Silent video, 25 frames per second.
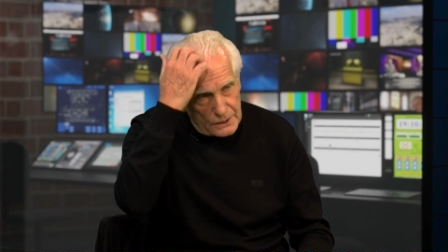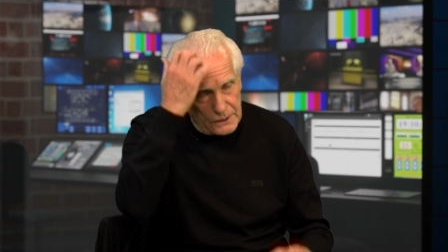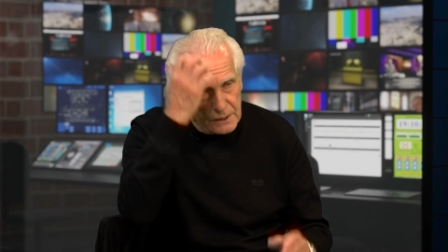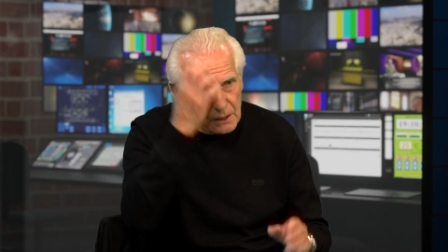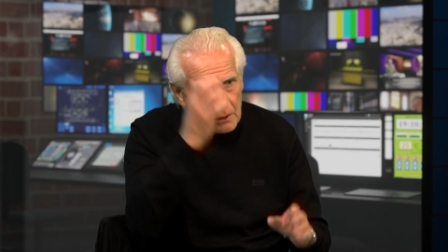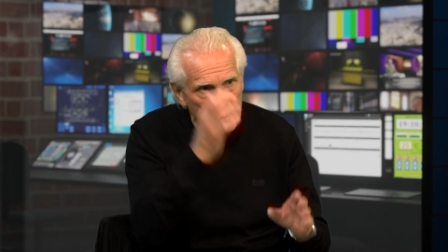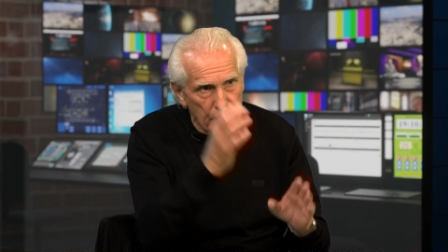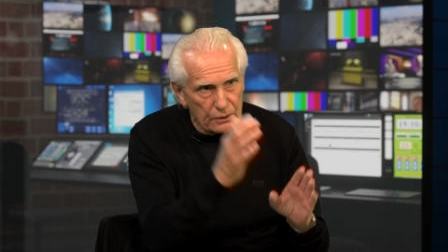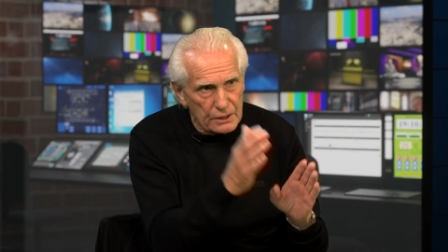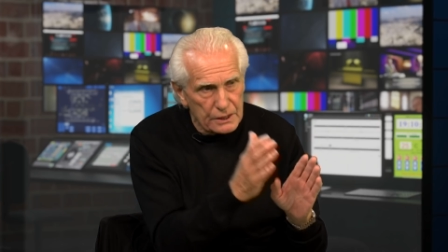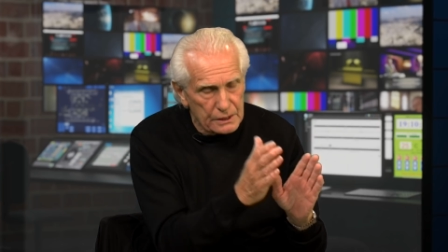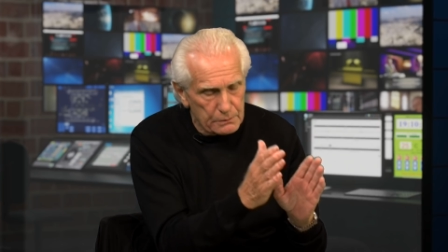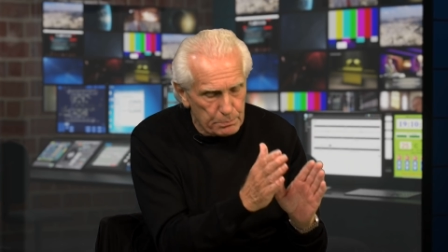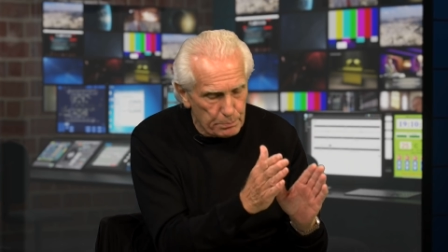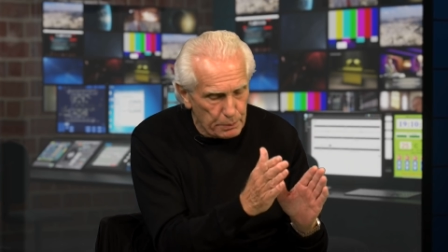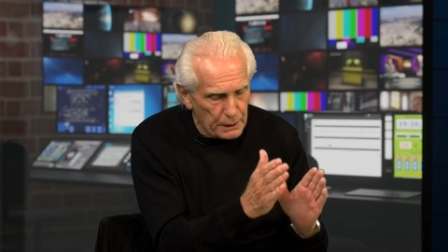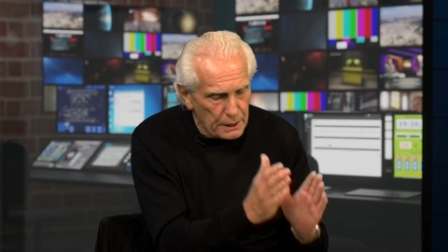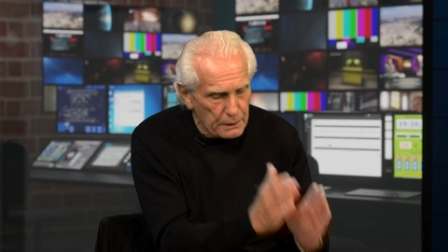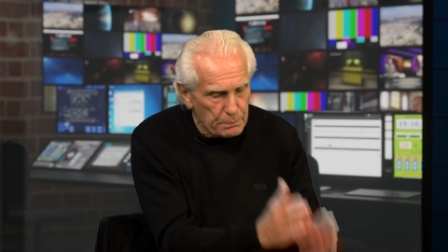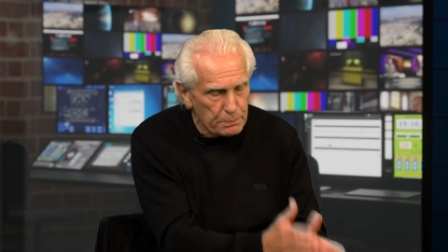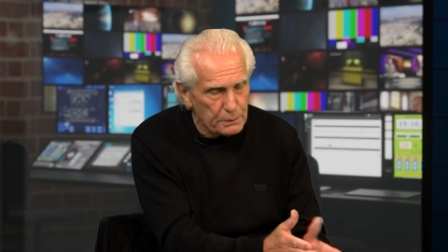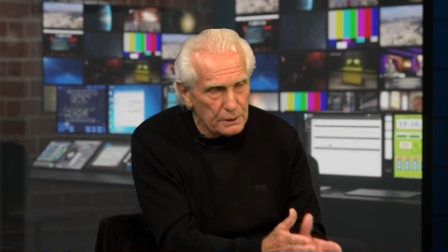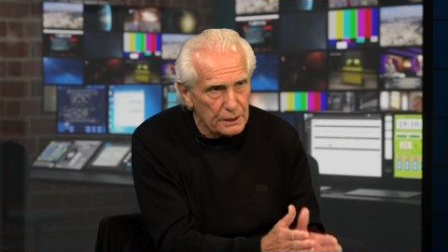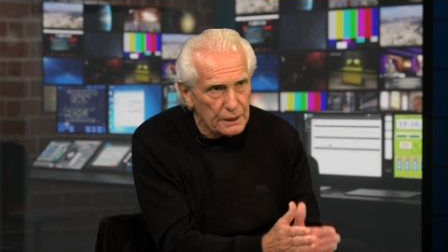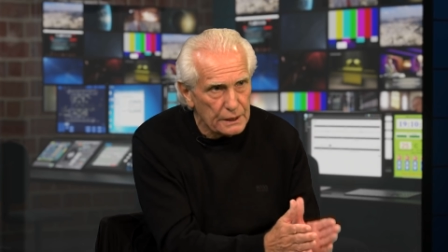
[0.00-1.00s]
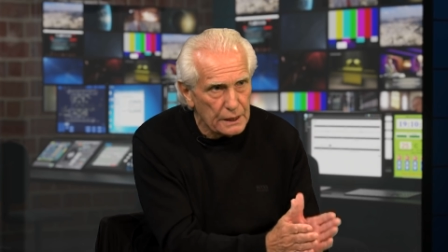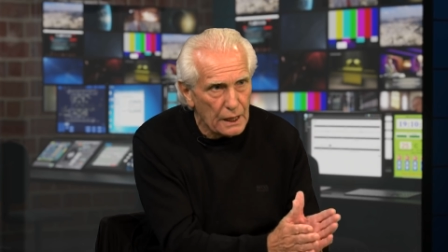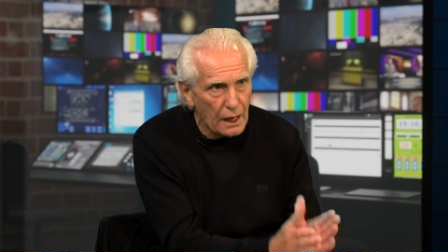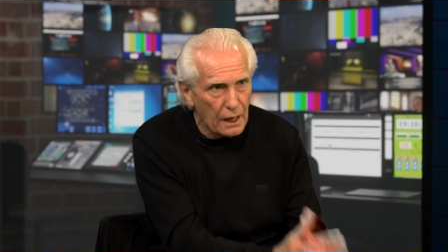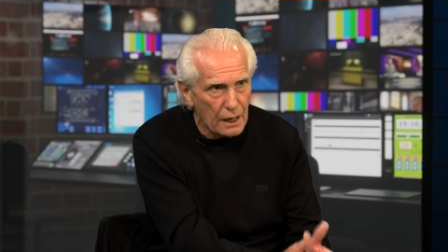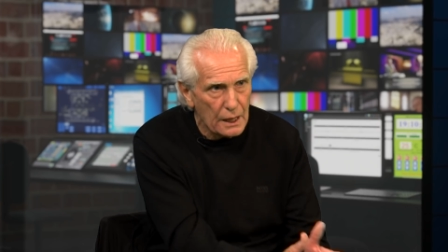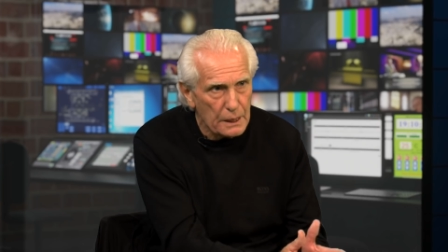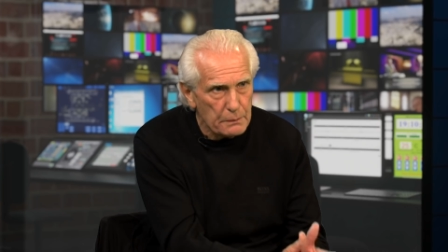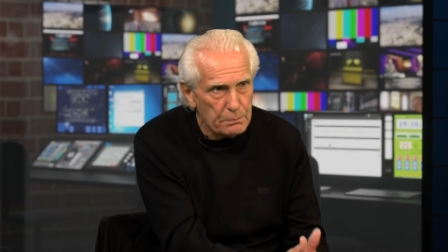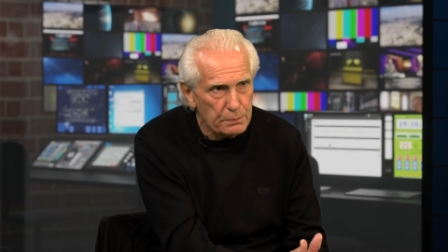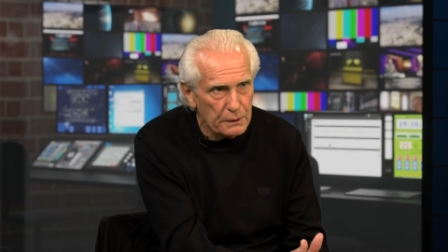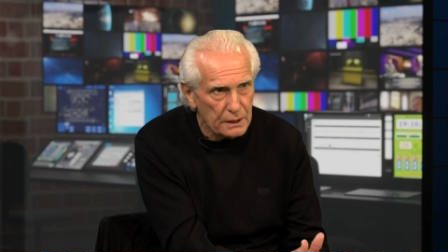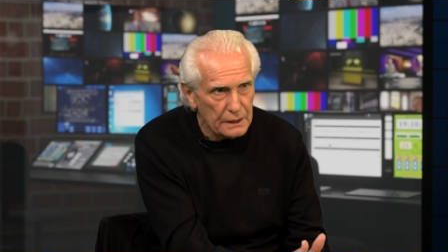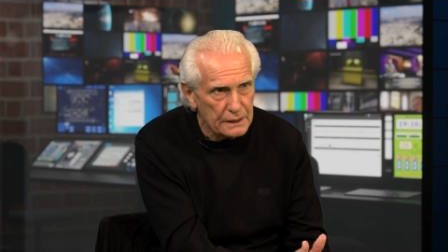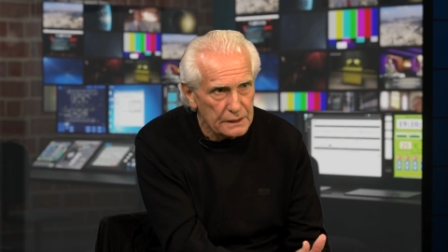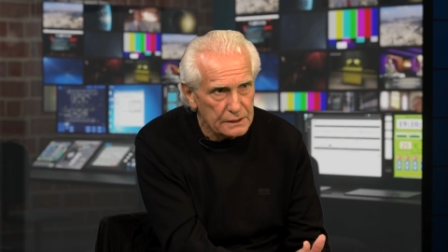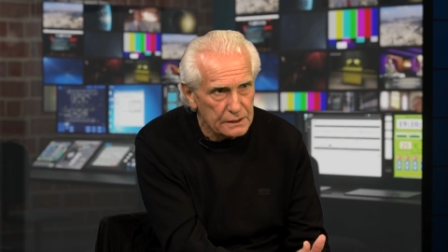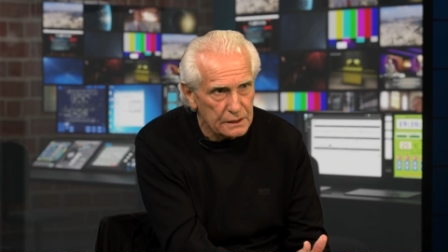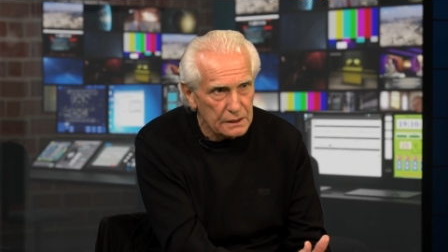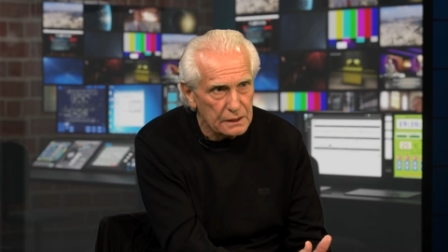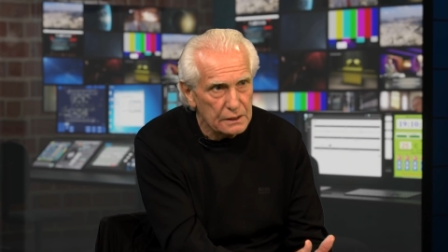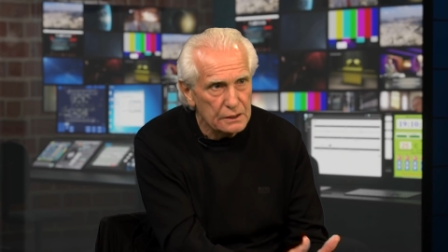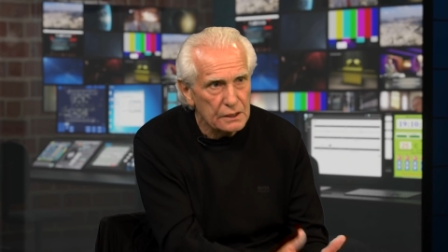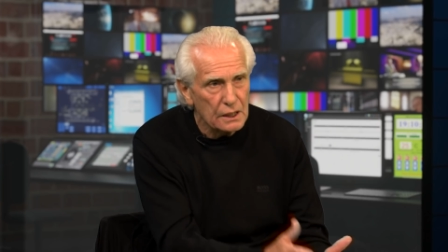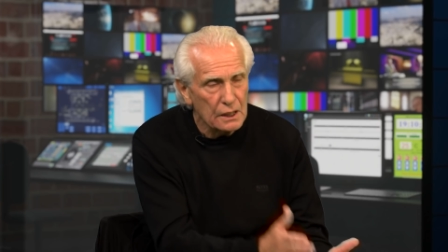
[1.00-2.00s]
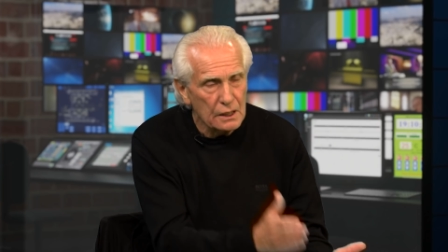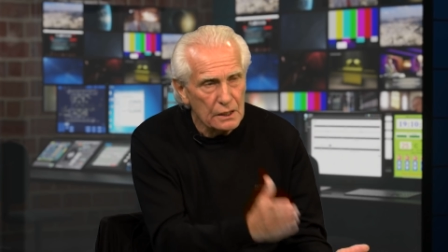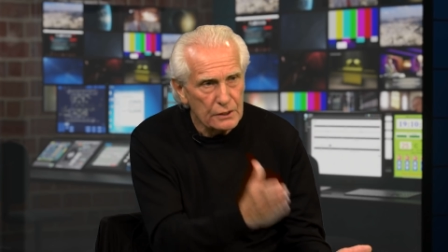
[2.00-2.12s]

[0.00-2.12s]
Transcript: there is people in high places